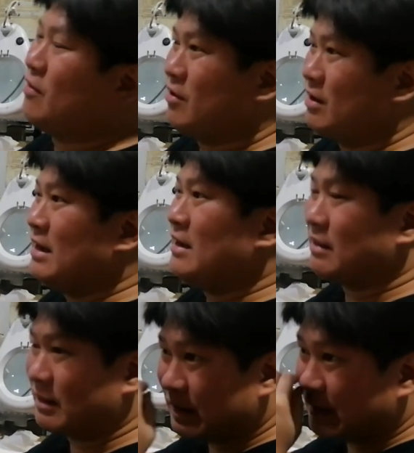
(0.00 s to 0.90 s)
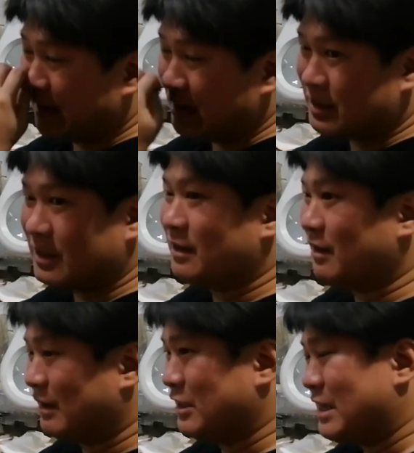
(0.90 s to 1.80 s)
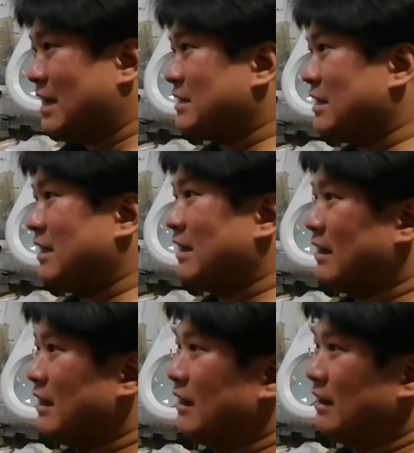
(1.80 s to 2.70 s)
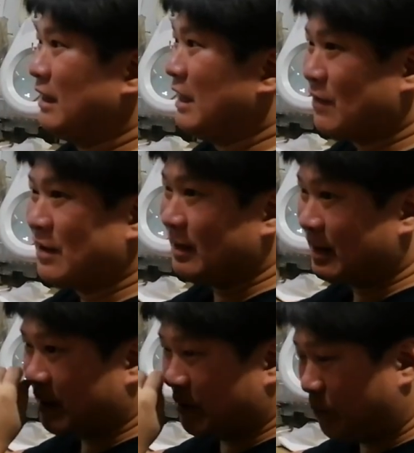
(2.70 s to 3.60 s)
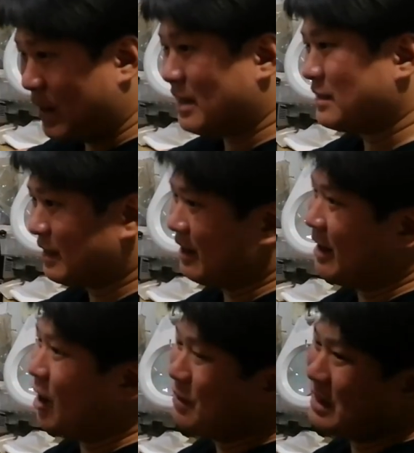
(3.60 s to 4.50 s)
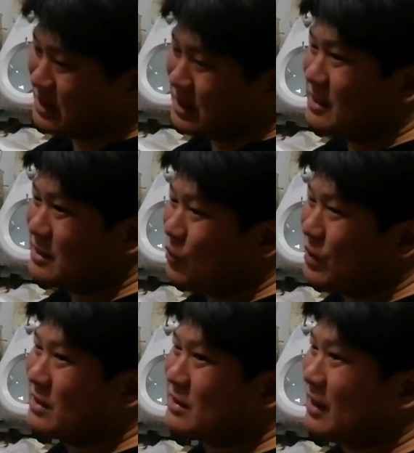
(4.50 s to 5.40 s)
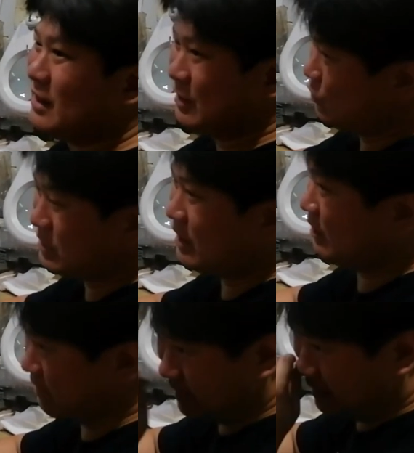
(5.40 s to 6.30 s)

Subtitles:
underneath the engine and the chassis, even the brakes and how many studs the wheels are, those are